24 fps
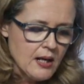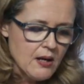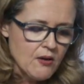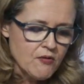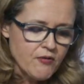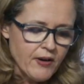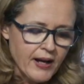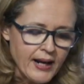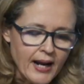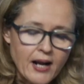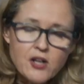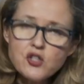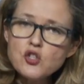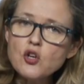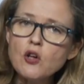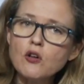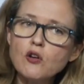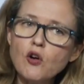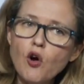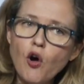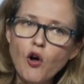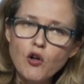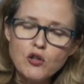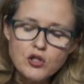financial
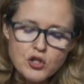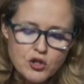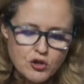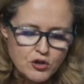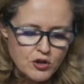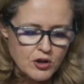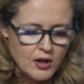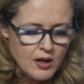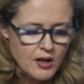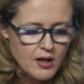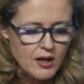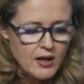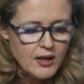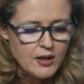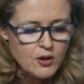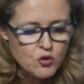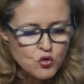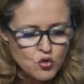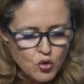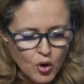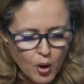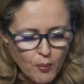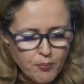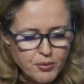cost
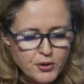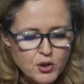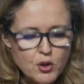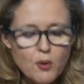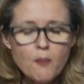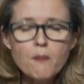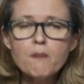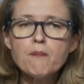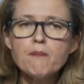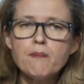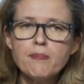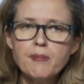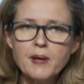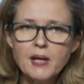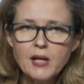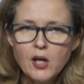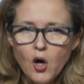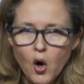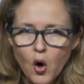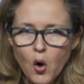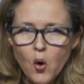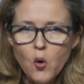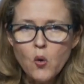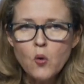dropped
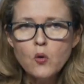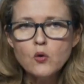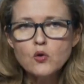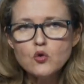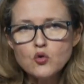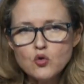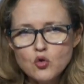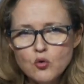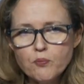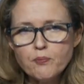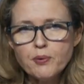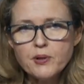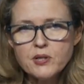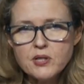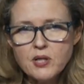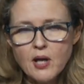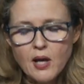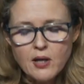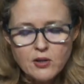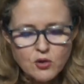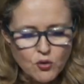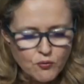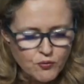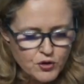below
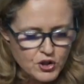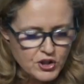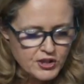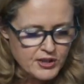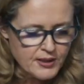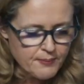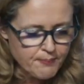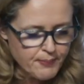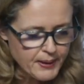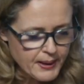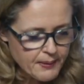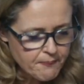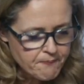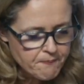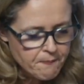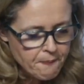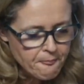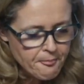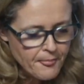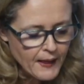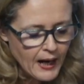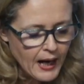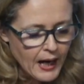2% of GDP,